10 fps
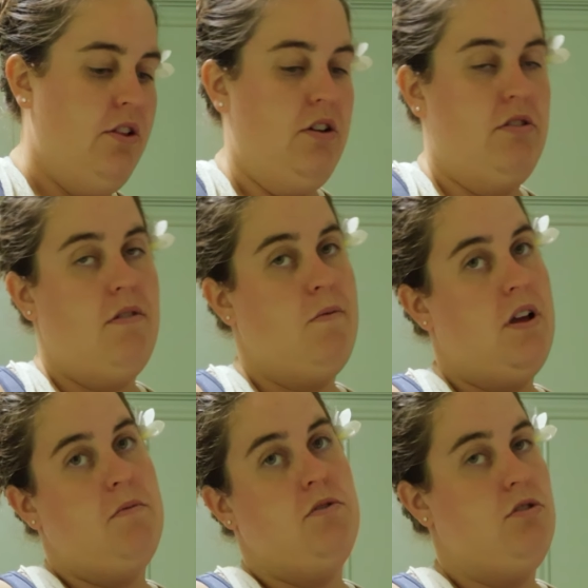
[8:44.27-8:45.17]
Look,
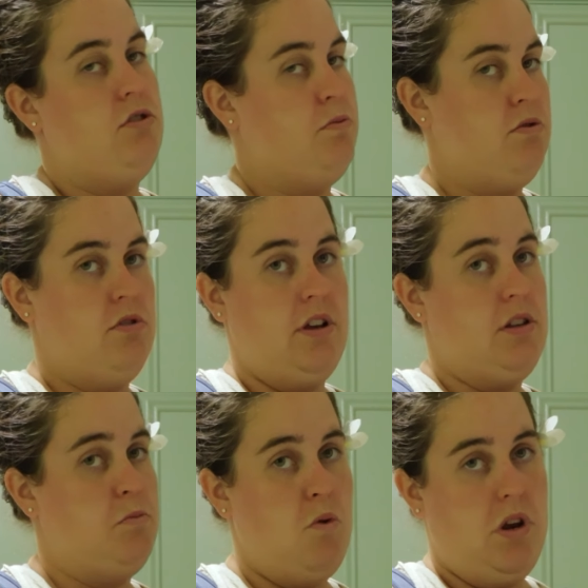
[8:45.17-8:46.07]
sometimes you're supposed to
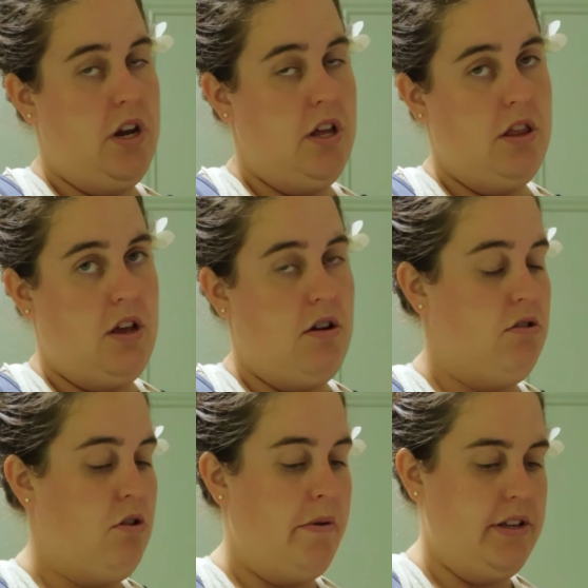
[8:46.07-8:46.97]
like spoon it in
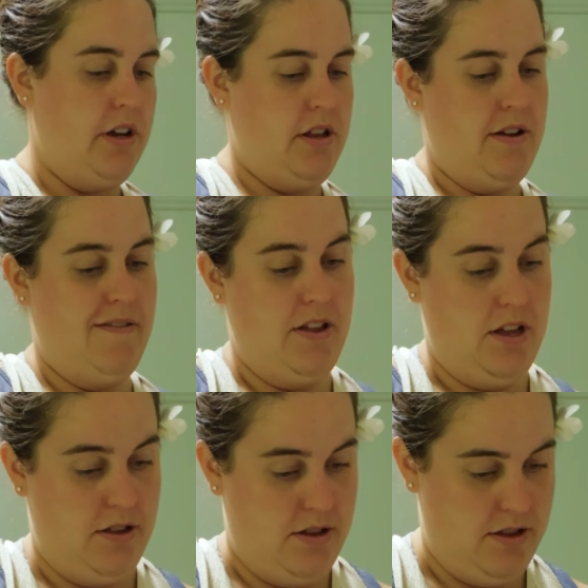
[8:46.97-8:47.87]
there. Nobody's got time for
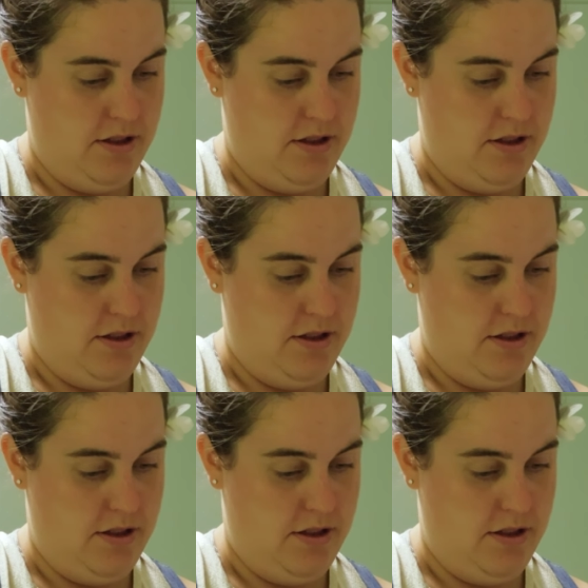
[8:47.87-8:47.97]
that.